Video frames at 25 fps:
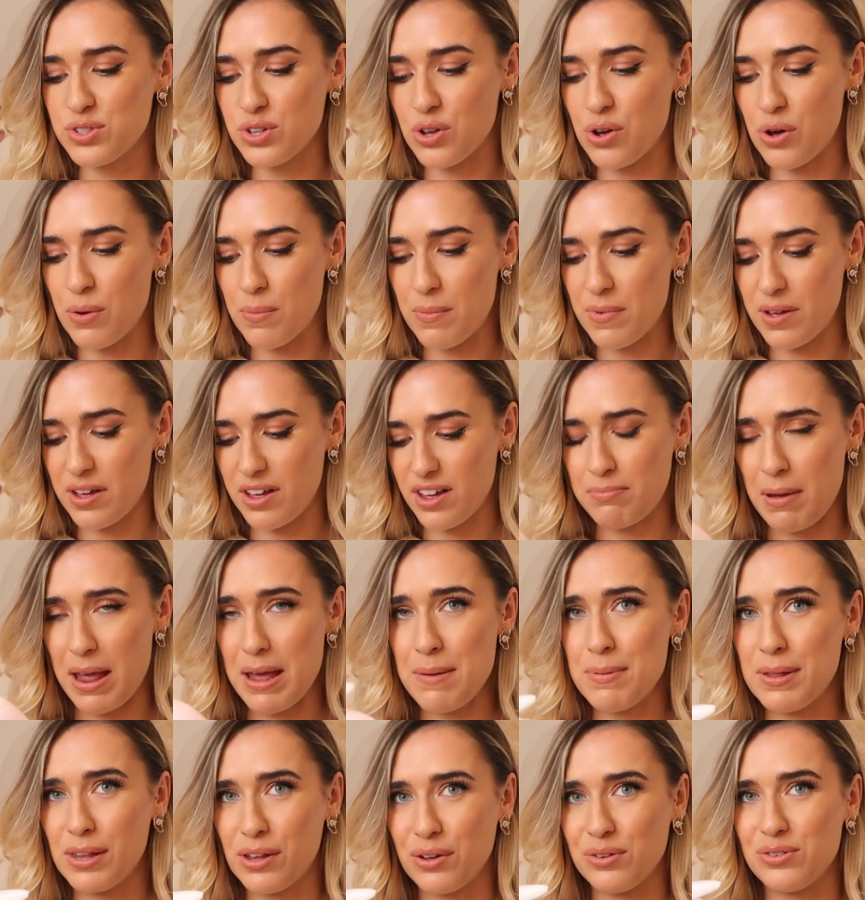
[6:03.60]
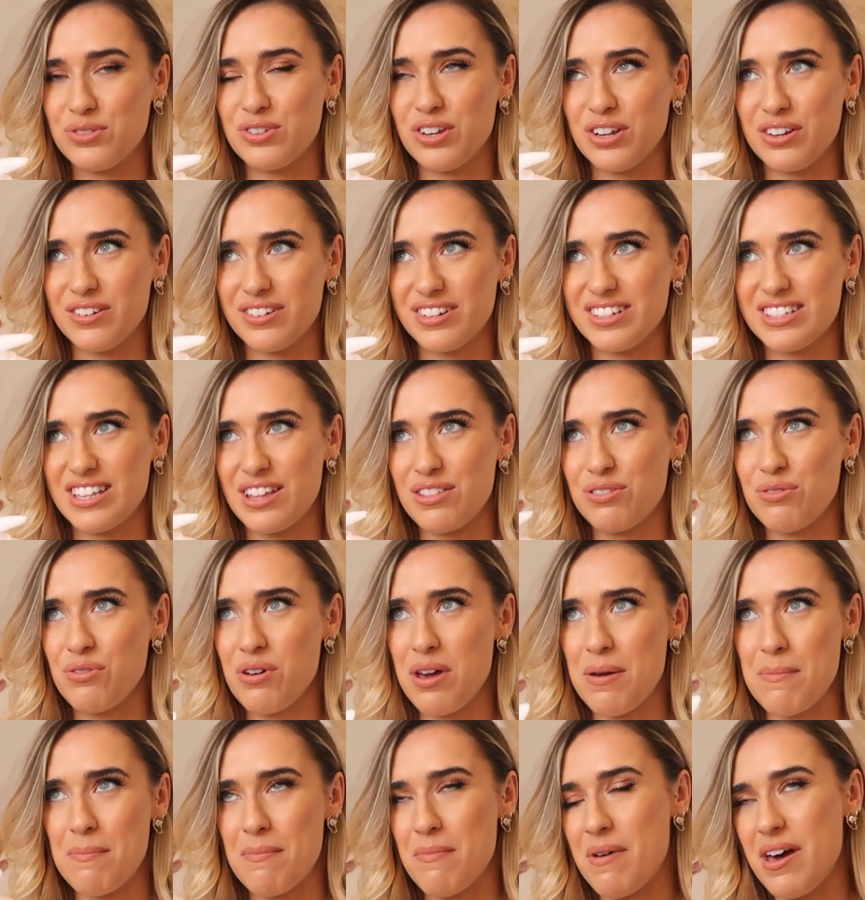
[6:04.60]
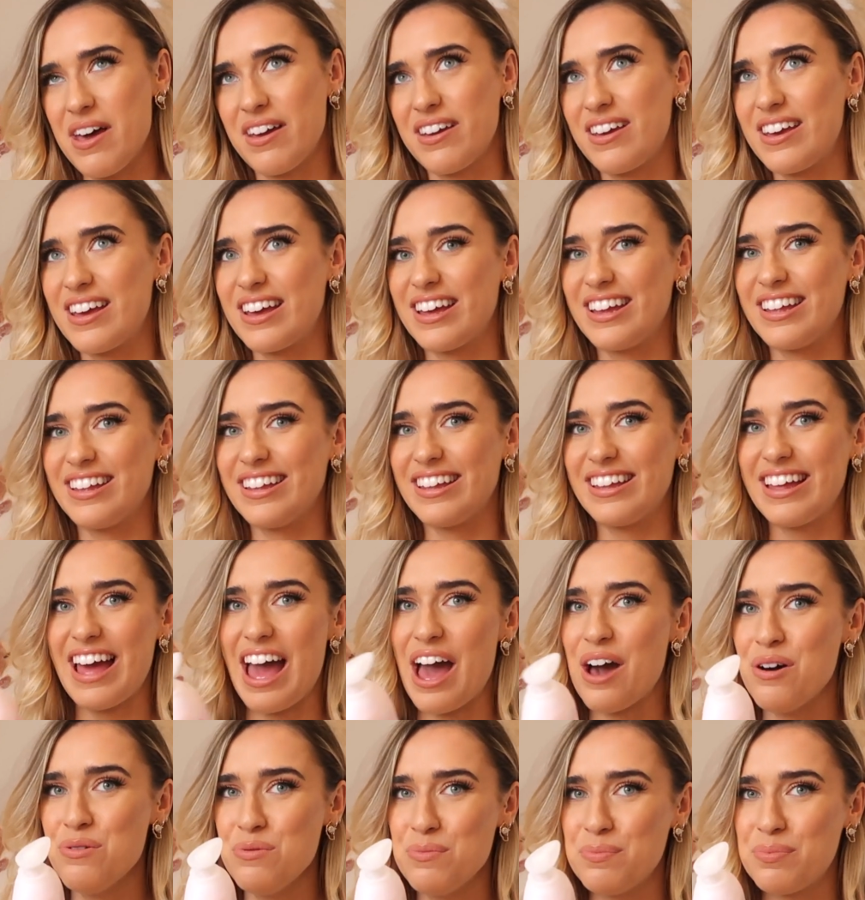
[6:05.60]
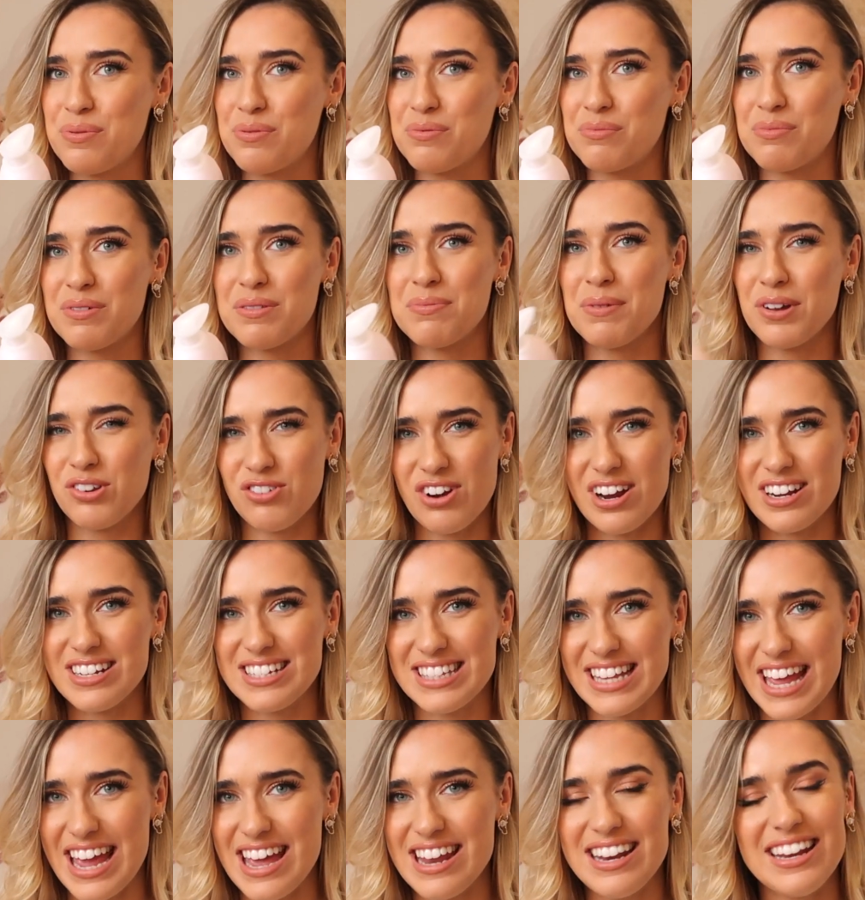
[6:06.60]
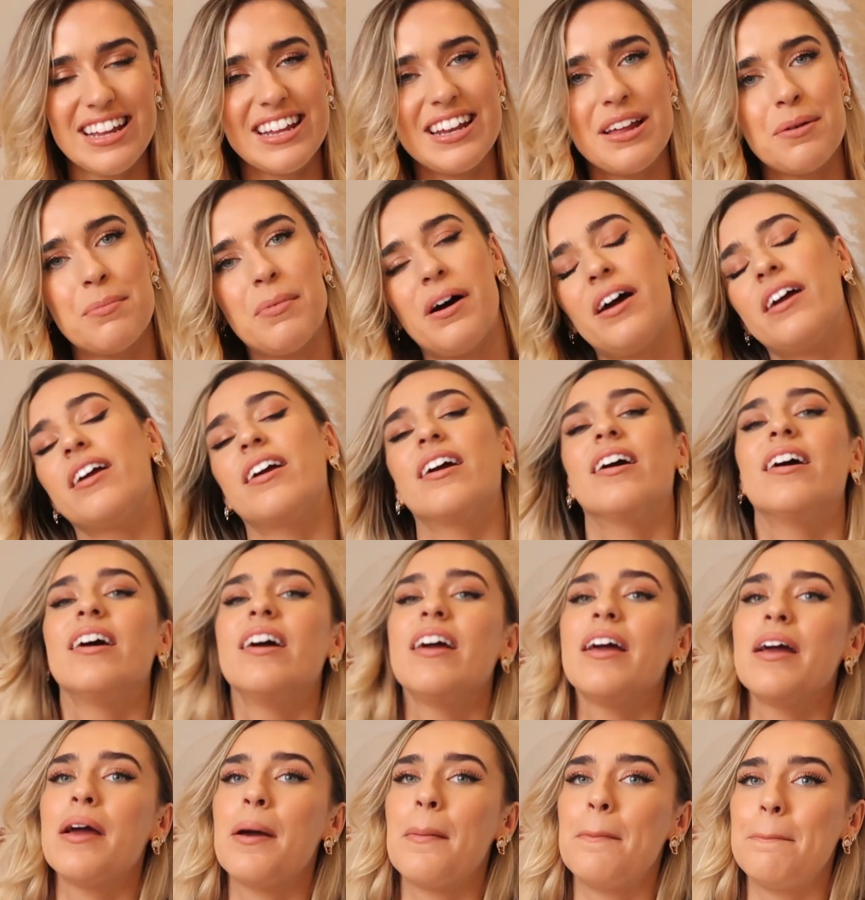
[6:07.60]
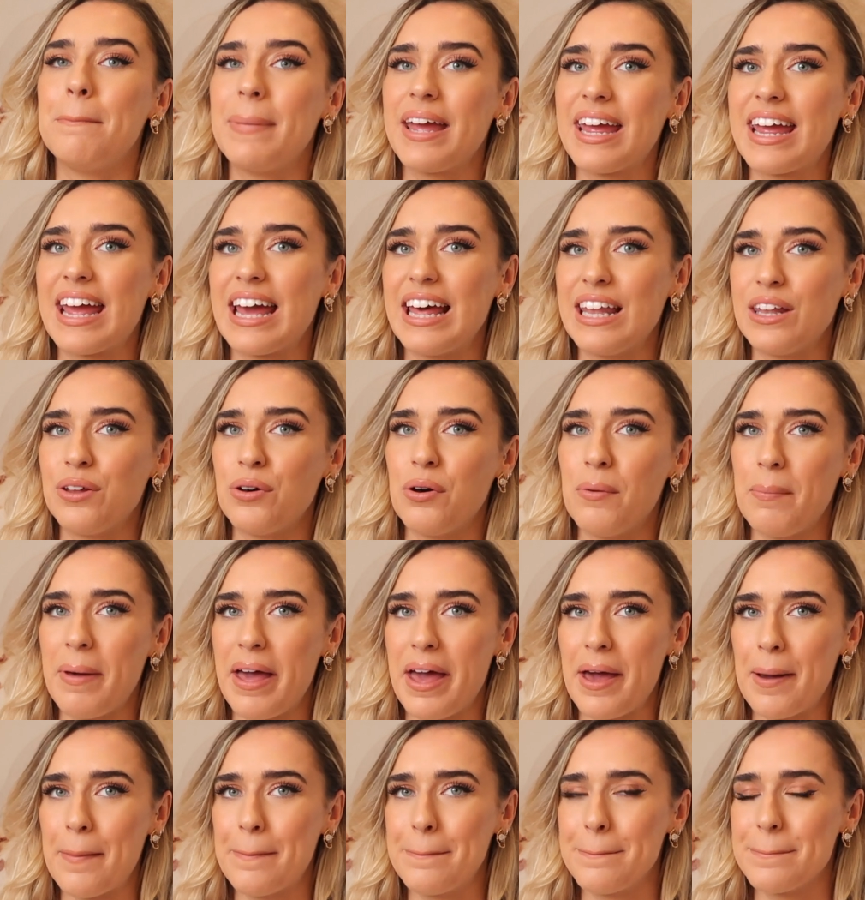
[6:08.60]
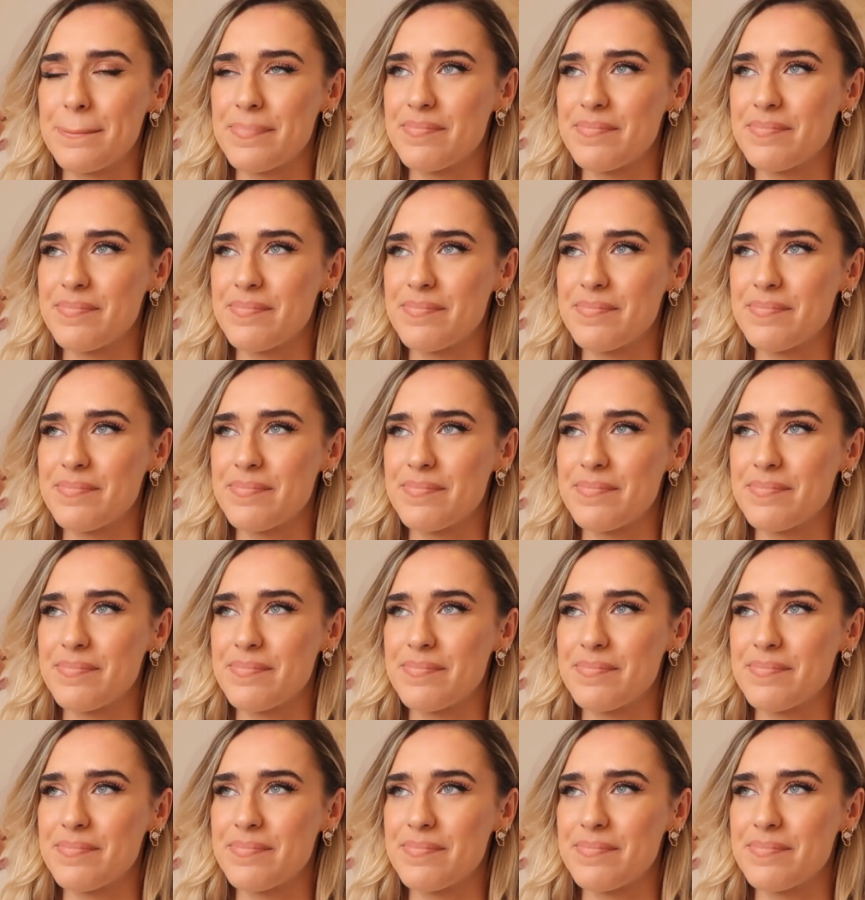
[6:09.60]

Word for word: some baby lotion because I thought it might help with my dry skin and it might make it a little bit